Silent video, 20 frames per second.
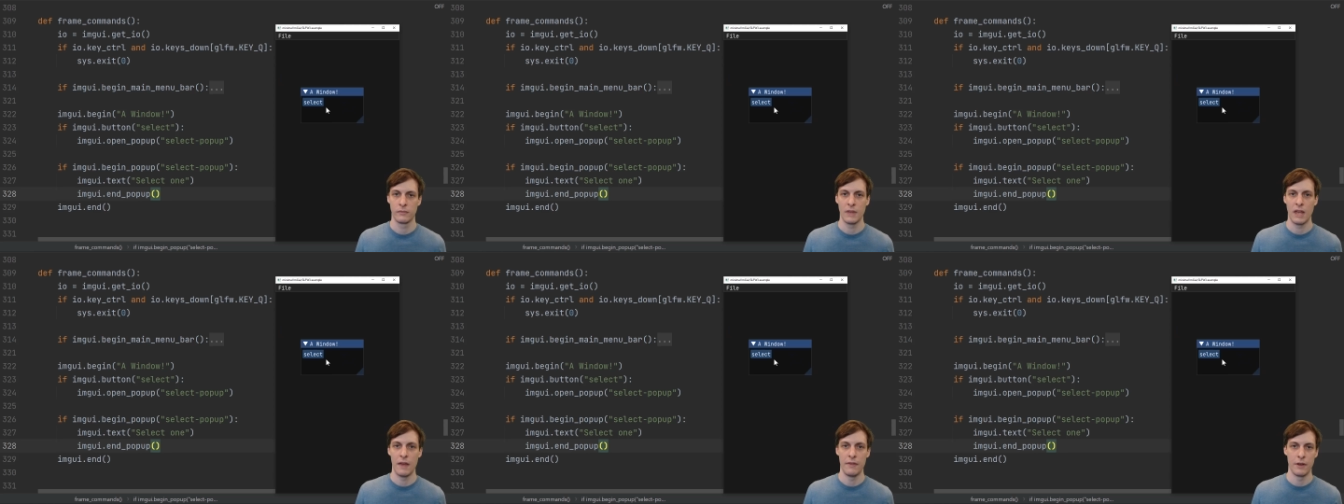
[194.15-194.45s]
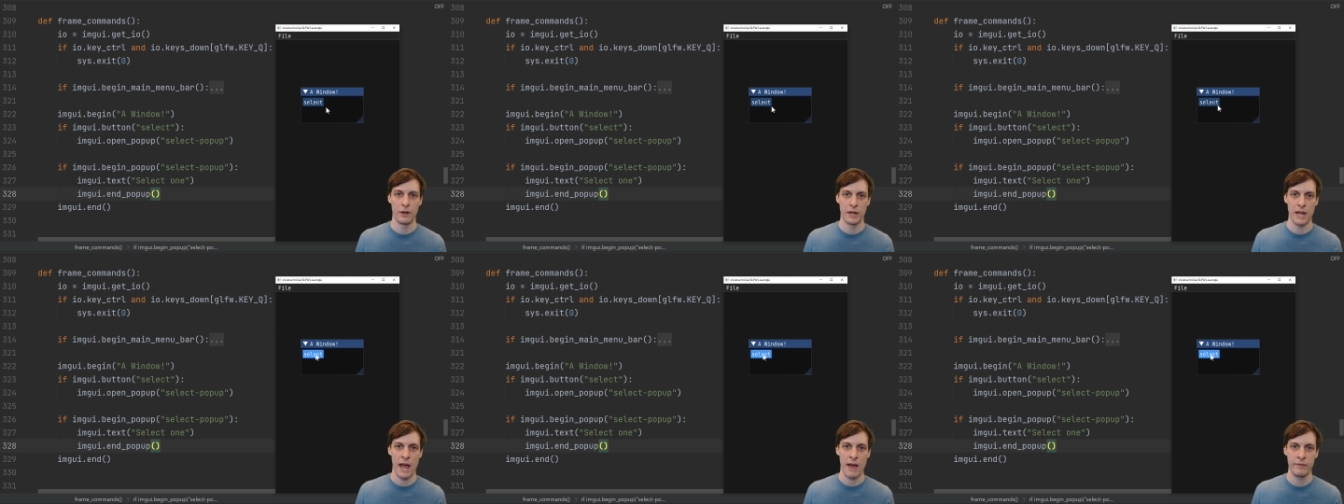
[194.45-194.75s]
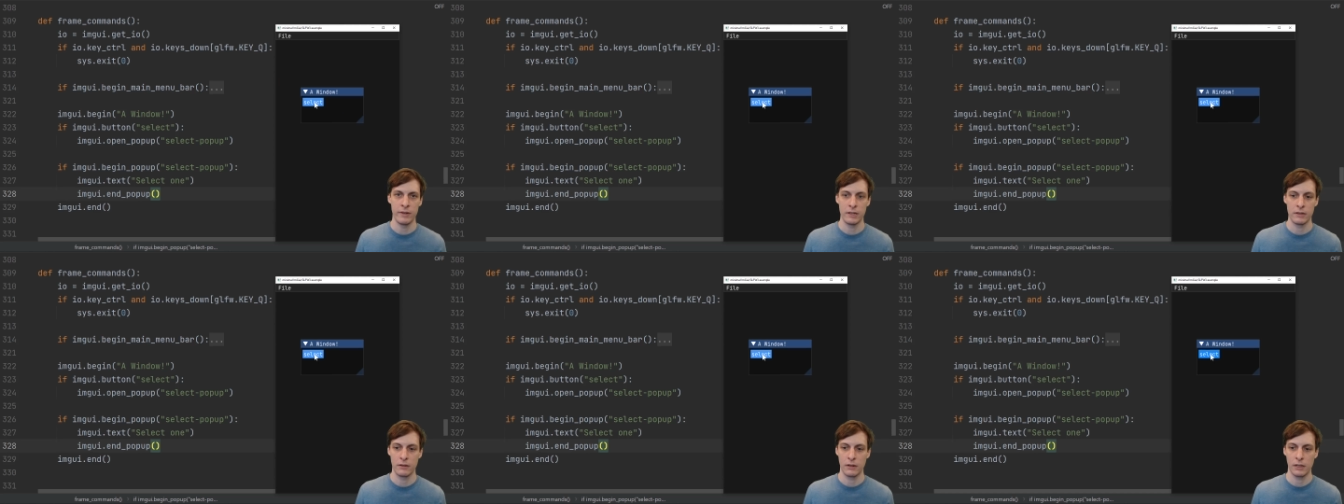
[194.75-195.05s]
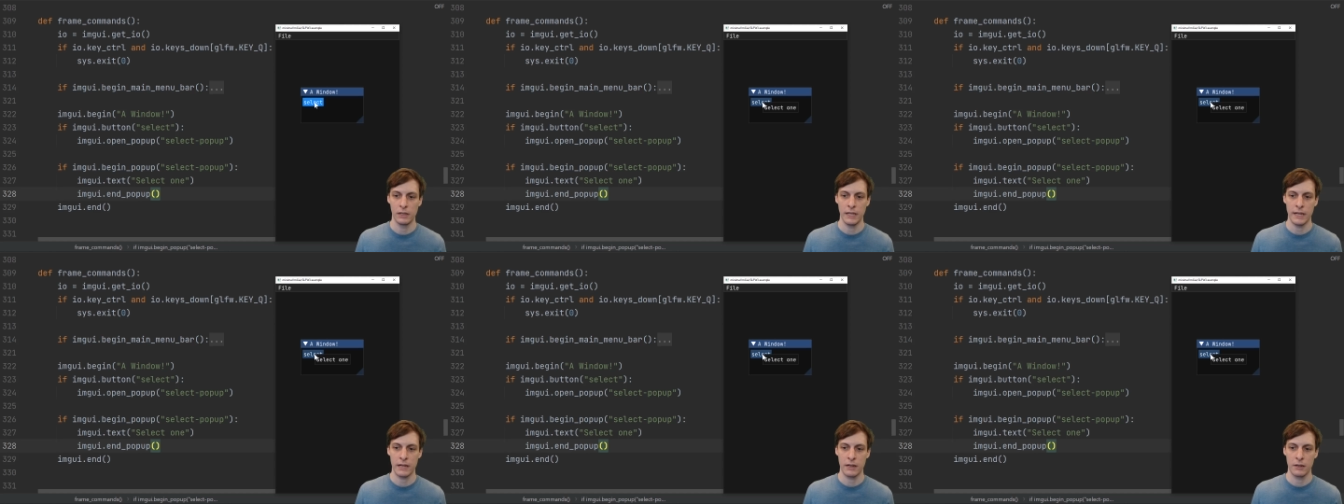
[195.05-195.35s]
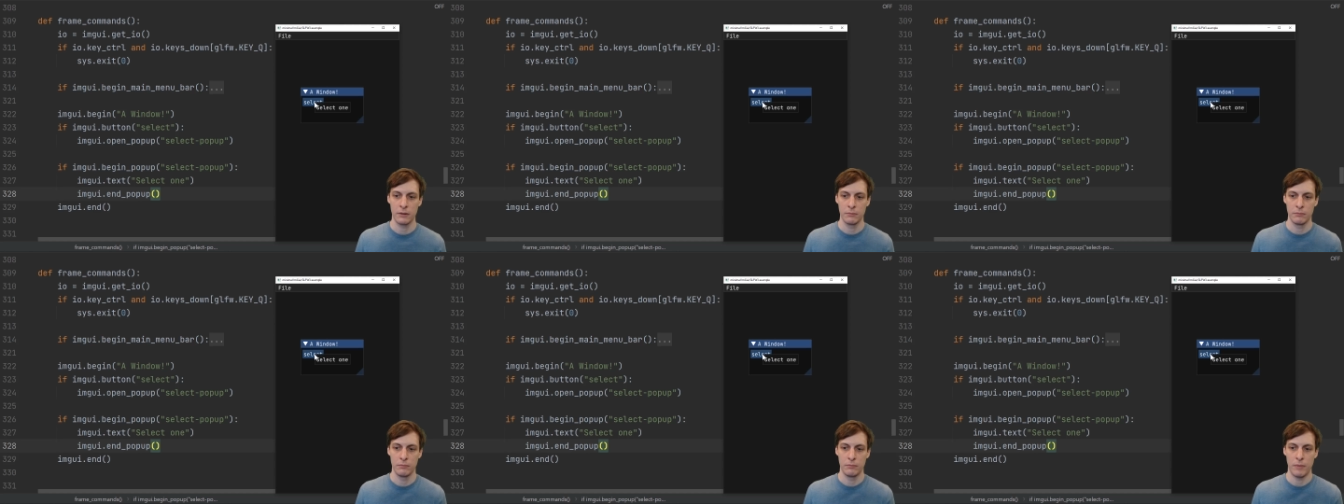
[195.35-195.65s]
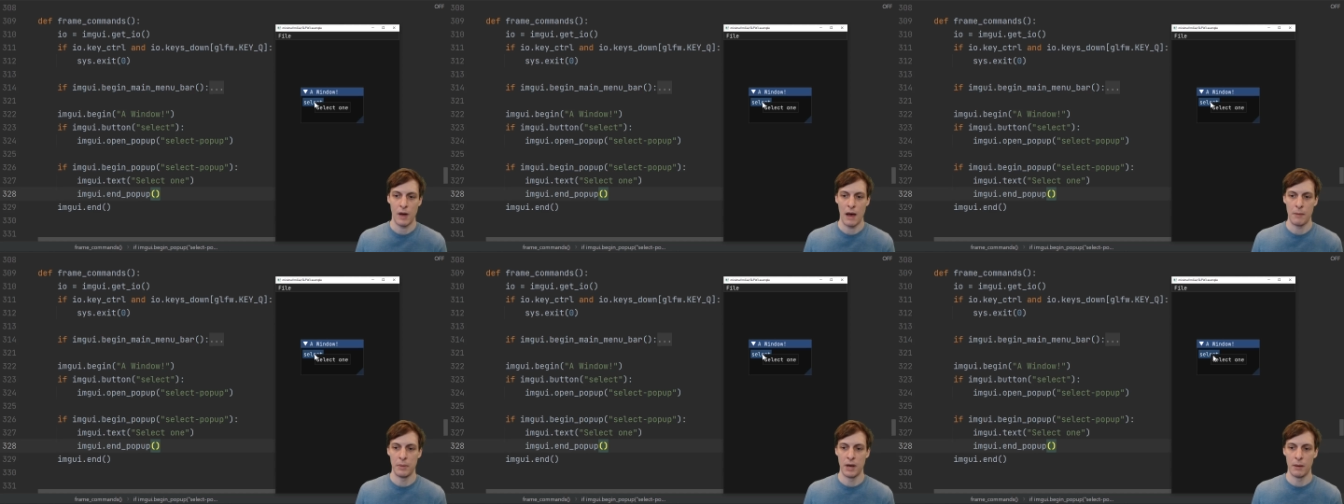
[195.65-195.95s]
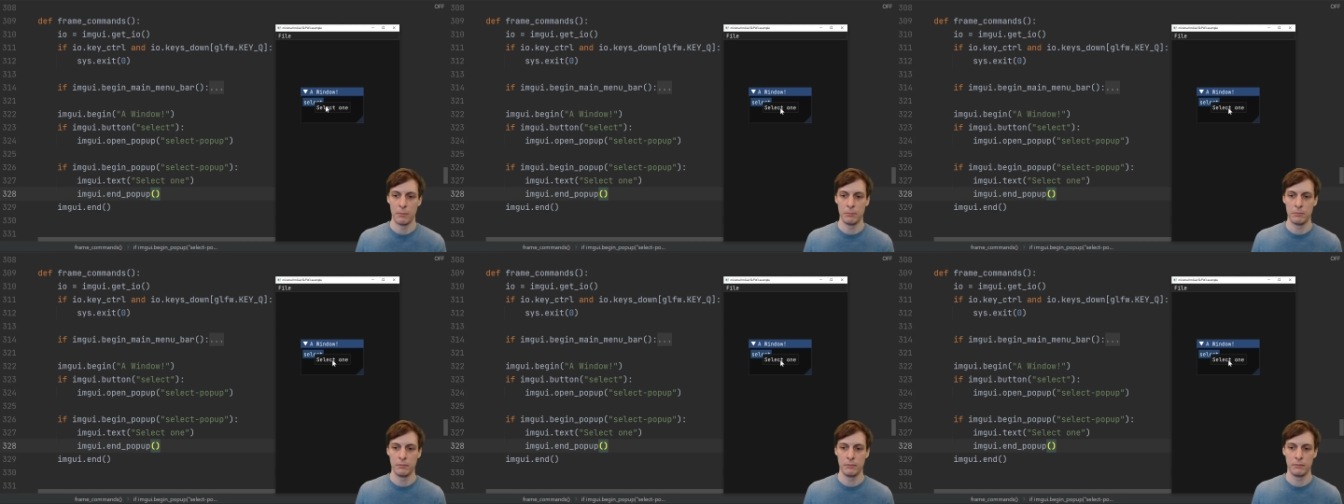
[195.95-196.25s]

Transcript: And there you have it, click, pop-up.